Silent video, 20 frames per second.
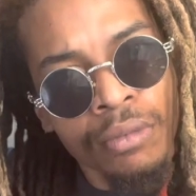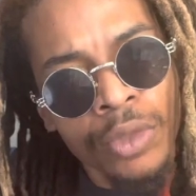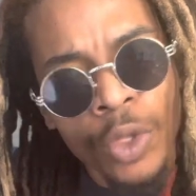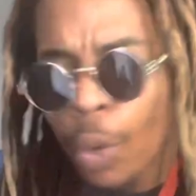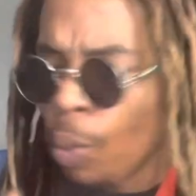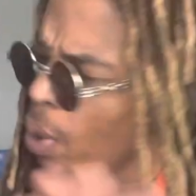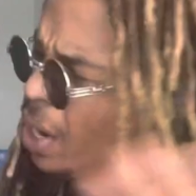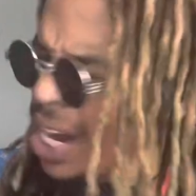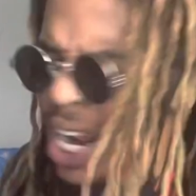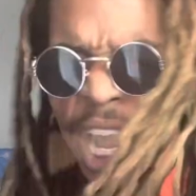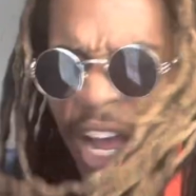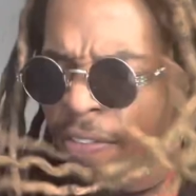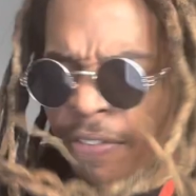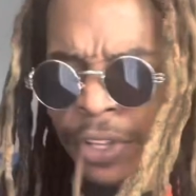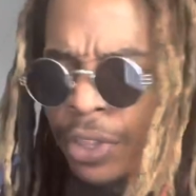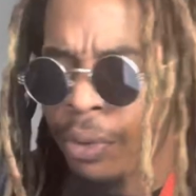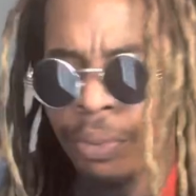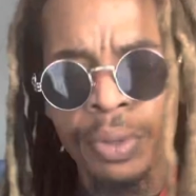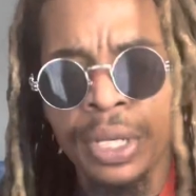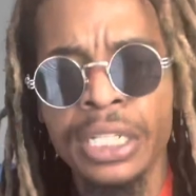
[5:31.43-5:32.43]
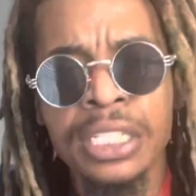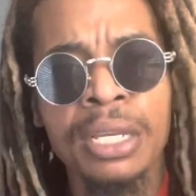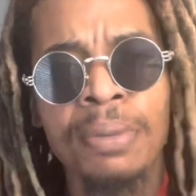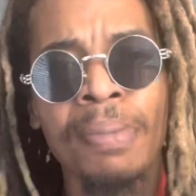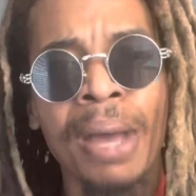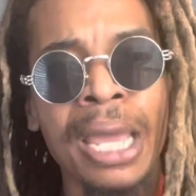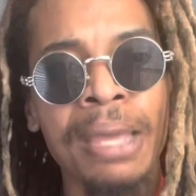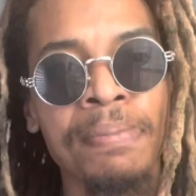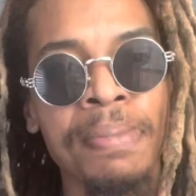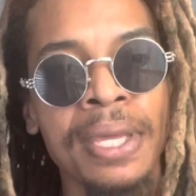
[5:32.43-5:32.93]
whatever the reason
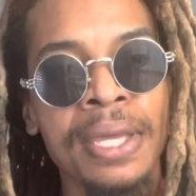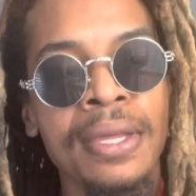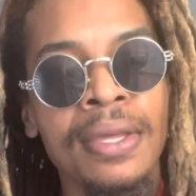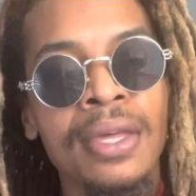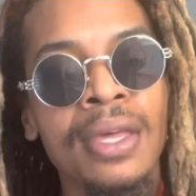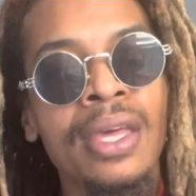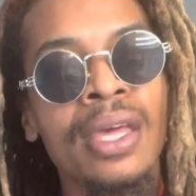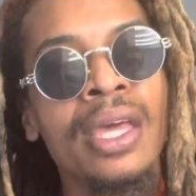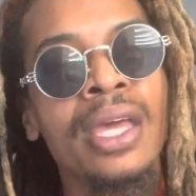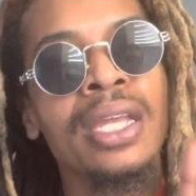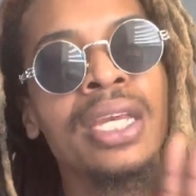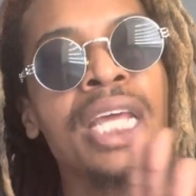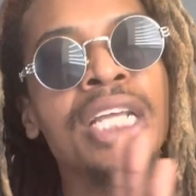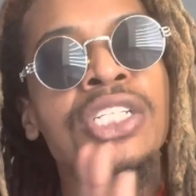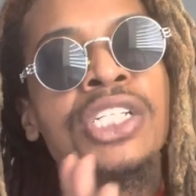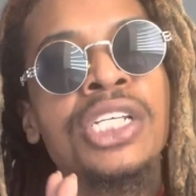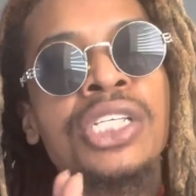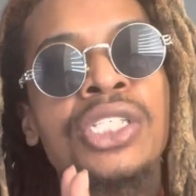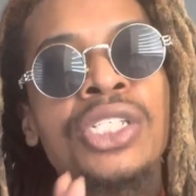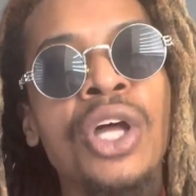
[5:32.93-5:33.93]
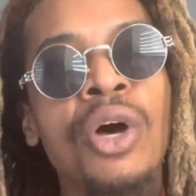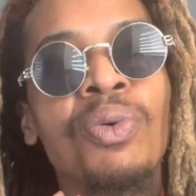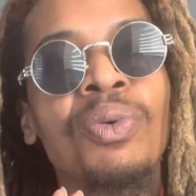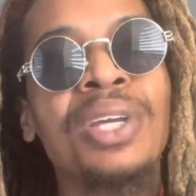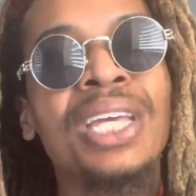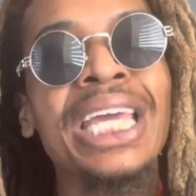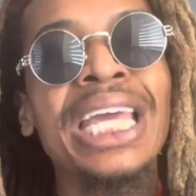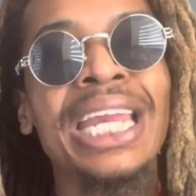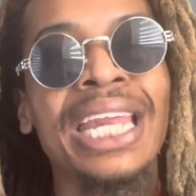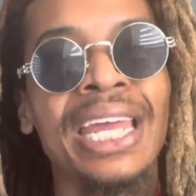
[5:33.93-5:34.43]
might be, they just don't
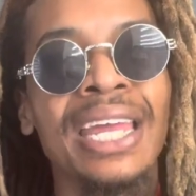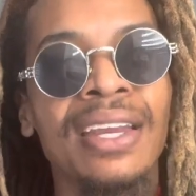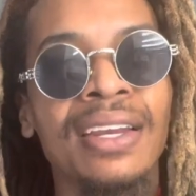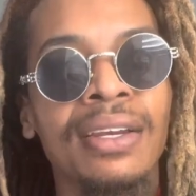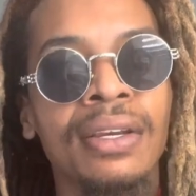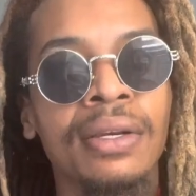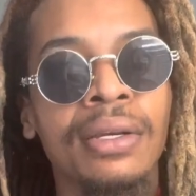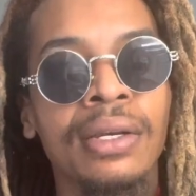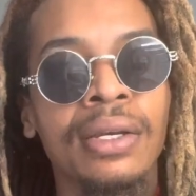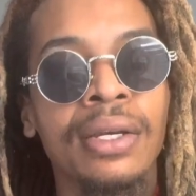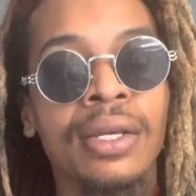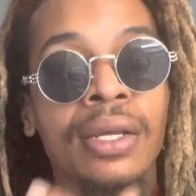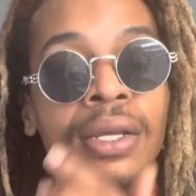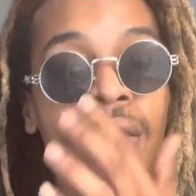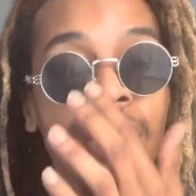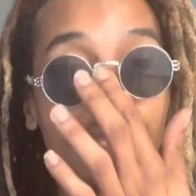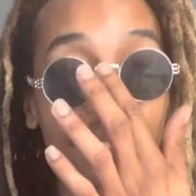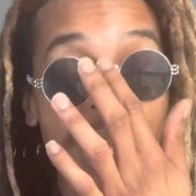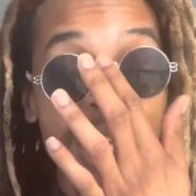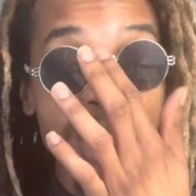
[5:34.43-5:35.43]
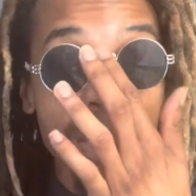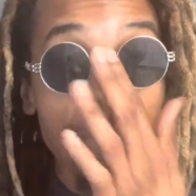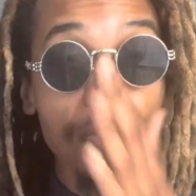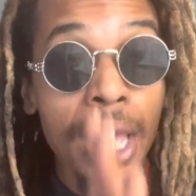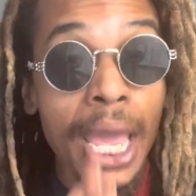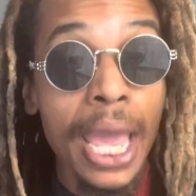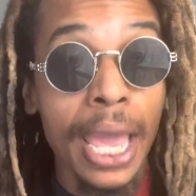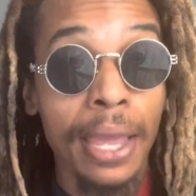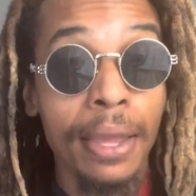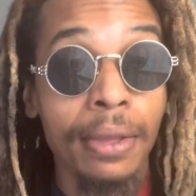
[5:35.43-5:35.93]
get it. That's
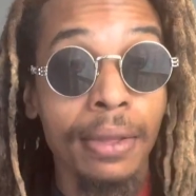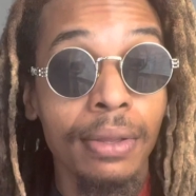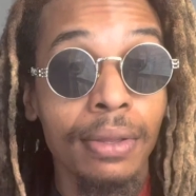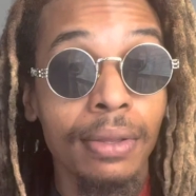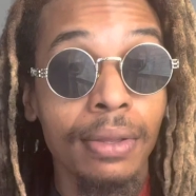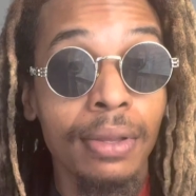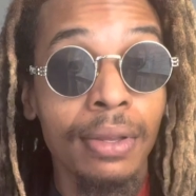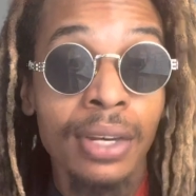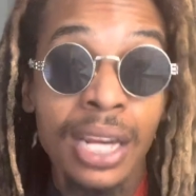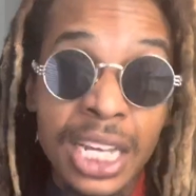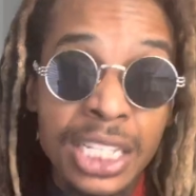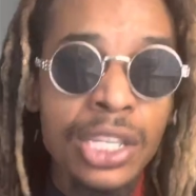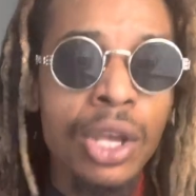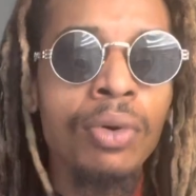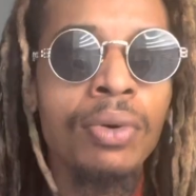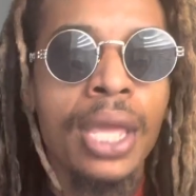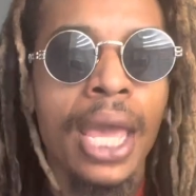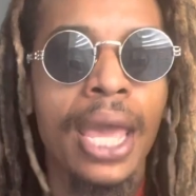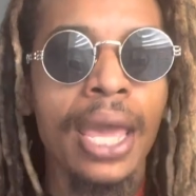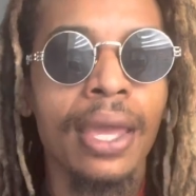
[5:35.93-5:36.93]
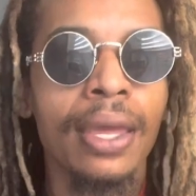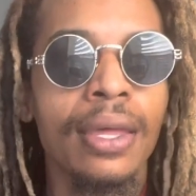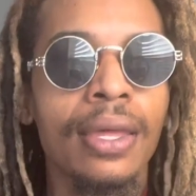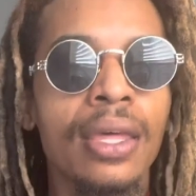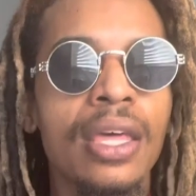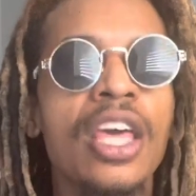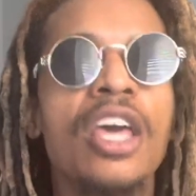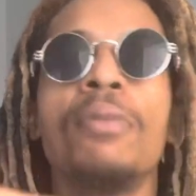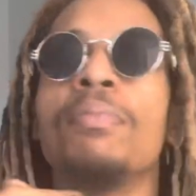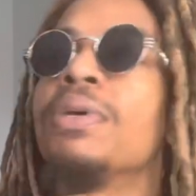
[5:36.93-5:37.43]
okay. That's okay.
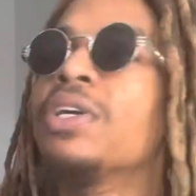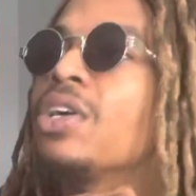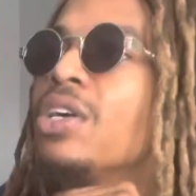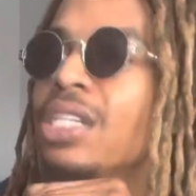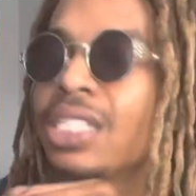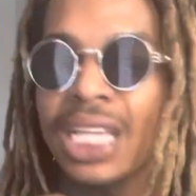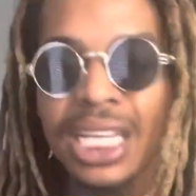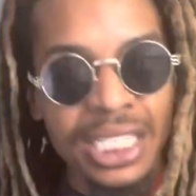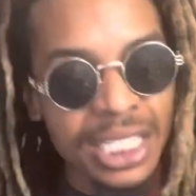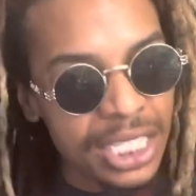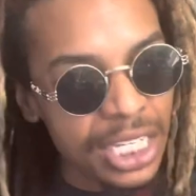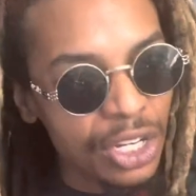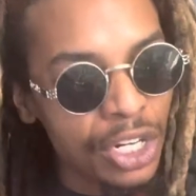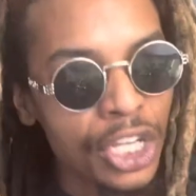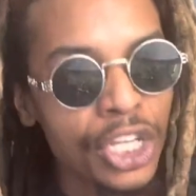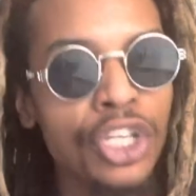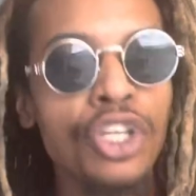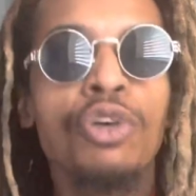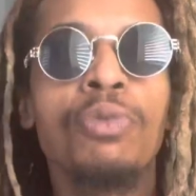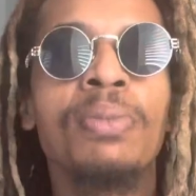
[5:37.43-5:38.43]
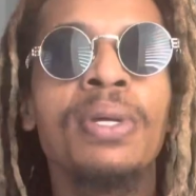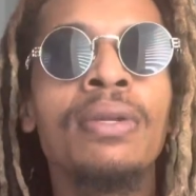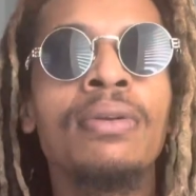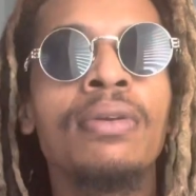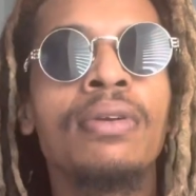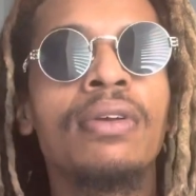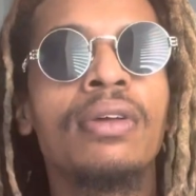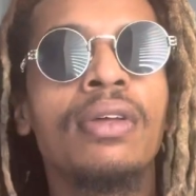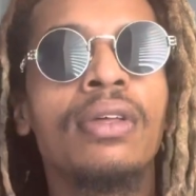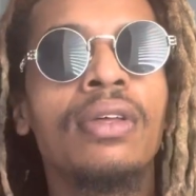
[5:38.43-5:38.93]
Because that's still a human.
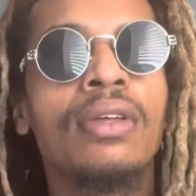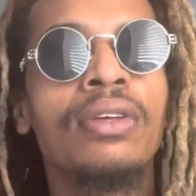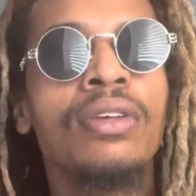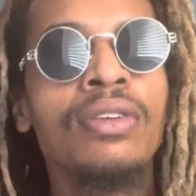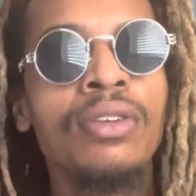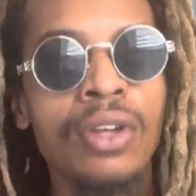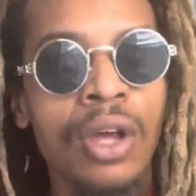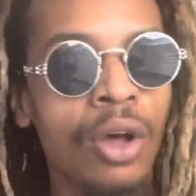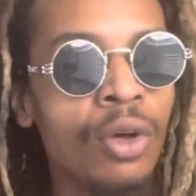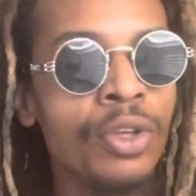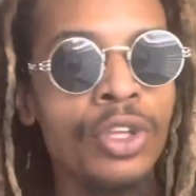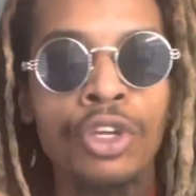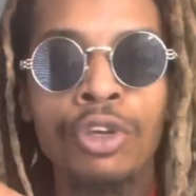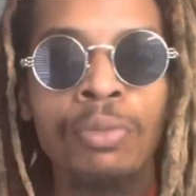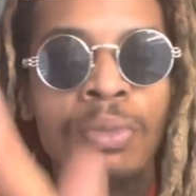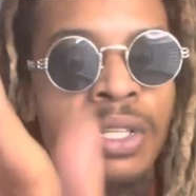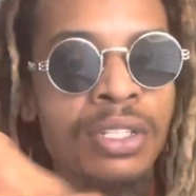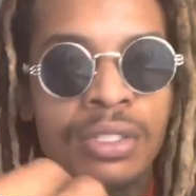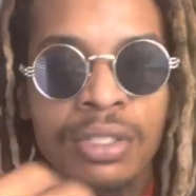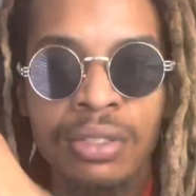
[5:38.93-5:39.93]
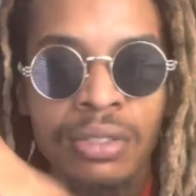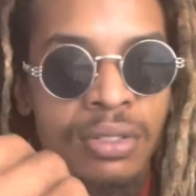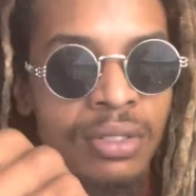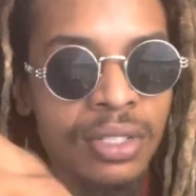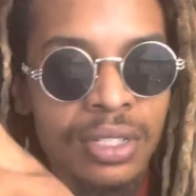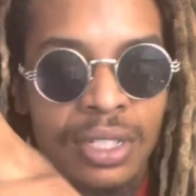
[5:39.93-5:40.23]
You know, humans,